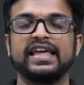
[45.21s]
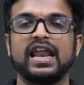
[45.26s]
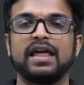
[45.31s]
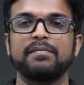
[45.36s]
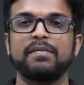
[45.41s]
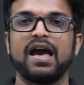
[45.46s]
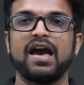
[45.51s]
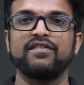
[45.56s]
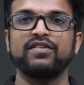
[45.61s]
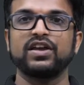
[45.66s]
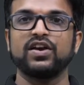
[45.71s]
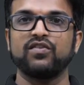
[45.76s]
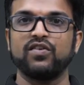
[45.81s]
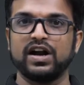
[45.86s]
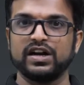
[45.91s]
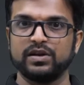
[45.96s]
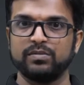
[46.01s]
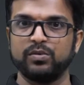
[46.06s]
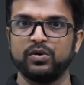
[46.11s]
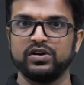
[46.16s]
Here I am having a
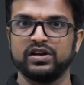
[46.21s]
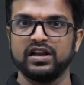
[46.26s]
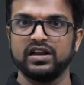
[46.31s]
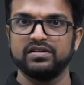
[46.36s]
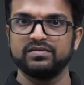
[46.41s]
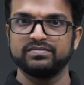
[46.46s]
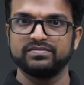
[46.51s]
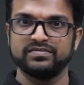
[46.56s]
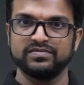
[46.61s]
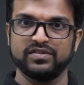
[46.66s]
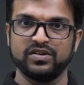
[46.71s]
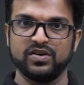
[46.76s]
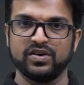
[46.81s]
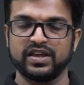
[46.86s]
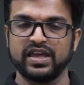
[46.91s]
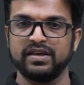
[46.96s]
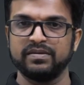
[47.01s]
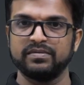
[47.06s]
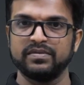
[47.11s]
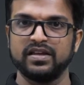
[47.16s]
water bottle.
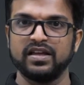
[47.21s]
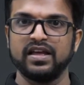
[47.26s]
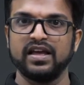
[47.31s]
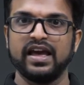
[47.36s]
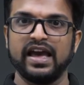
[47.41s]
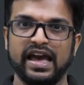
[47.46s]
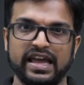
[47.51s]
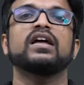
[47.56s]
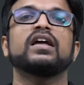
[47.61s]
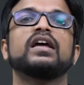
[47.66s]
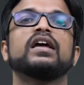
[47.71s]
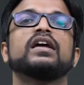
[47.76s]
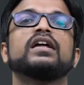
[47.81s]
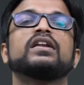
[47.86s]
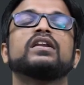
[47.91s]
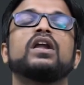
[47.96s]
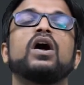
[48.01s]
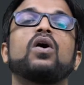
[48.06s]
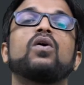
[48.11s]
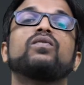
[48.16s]
Okay.
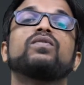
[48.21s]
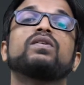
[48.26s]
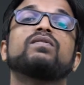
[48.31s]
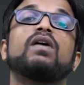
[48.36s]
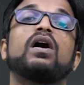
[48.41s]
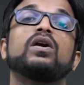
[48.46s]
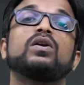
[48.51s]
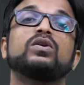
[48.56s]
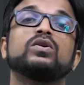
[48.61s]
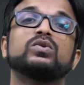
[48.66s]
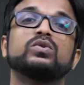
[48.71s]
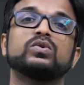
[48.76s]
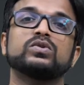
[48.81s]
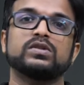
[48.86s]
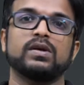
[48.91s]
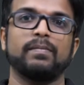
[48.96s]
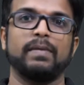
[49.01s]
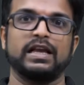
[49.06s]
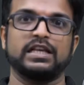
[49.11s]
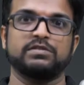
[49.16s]
Now we want to do
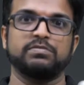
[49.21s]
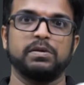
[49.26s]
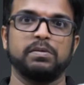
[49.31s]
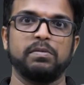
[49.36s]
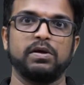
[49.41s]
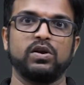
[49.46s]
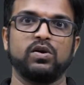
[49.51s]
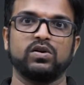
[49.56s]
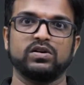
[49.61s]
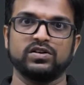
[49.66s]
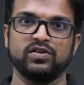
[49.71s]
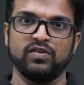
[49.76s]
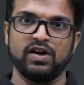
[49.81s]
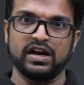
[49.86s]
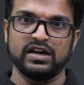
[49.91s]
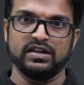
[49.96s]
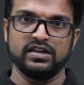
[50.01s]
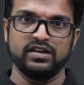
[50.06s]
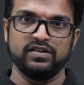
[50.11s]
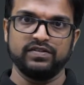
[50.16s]
some experiment on the
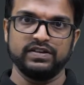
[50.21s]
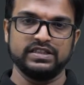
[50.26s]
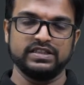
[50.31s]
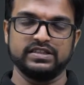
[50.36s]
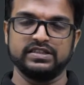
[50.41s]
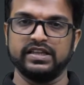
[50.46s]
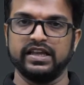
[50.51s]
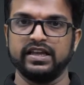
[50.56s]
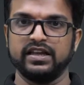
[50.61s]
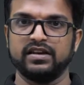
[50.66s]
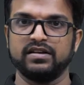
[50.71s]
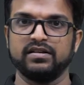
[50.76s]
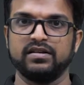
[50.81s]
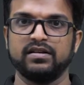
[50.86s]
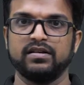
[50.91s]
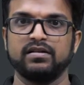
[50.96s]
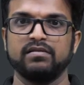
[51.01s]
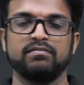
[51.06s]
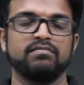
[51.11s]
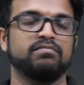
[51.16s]
water which is there,
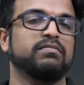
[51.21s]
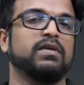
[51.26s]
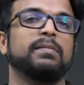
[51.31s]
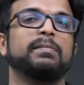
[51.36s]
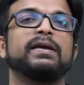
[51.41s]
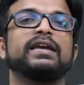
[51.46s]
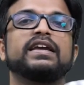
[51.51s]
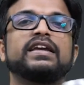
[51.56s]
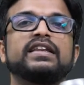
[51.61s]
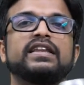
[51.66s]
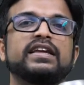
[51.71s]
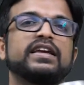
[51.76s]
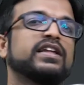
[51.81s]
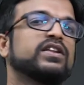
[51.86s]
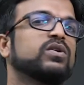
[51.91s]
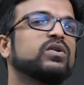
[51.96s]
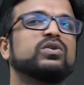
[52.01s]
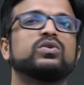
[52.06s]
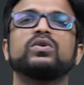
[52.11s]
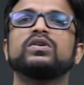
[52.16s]
maybe heating
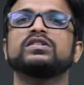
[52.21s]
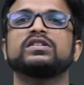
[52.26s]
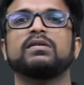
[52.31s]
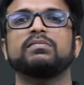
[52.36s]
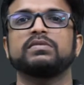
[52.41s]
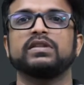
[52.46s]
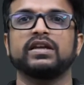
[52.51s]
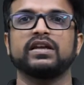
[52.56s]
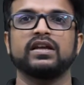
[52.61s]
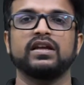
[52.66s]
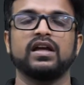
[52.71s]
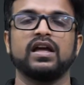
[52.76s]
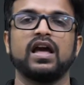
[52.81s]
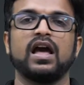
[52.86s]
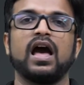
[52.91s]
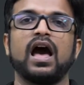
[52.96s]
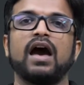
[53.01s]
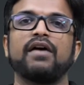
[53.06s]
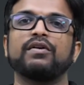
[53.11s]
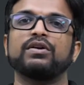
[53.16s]
it or doing something.
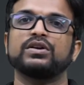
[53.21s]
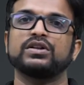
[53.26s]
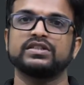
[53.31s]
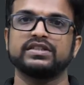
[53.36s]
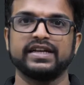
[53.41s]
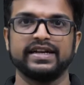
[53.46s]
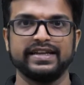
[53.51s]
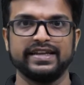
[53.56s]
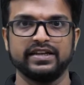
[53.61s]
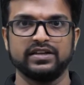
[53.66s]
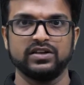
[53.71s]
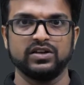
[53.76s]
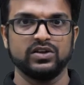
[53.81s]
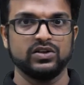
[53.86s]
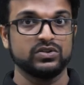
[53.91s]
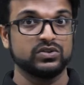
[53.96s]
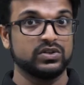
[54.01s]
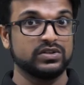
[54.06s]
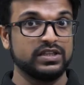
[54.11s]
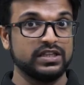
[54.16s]
I want to study it.
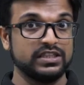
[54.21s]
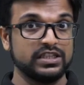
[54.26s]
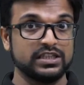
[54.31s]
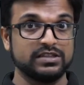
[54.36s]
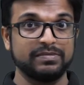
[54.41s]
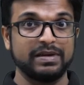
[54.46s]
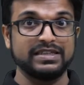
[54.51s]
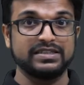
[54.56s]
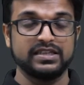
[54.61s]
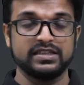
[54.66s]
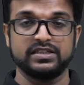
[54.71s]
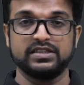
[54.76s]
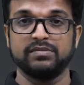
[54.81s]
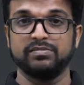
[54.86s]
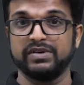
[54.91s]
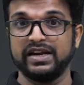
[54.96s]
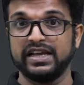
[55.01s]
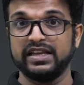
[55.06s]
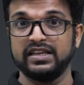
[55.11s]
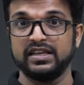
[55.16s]
So this is my
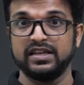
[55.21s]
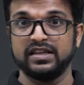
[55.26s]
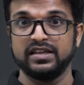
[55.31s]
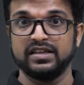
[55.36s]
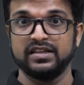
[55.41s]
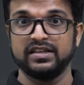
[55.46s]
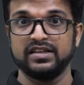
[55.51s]
system, right?